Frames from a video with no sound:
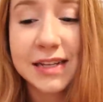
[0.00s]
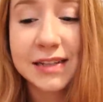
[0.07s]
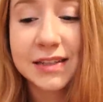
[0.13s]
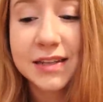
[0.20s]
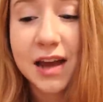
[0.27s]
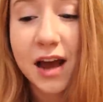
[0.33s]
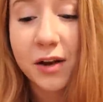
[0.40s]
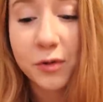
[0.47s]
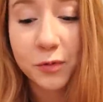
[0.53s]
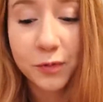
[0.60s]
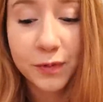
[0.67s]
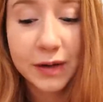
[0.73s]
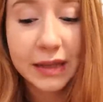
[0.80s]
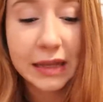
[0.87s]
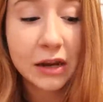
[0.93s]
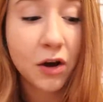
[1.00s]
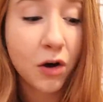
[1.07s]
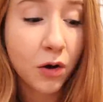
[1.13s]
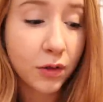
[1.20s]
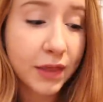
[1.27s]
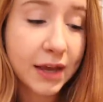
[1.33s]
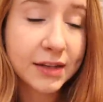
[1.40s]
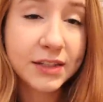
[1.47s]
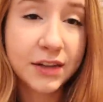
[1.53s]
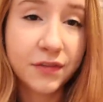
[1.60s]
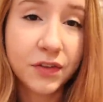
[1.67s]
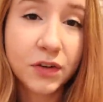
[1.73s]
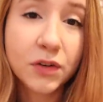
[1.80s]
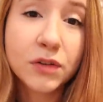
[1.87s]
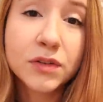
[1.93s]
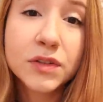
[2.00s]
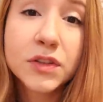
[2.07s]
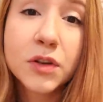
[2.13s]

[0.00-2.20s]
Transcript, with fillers: it's not really all that difficult.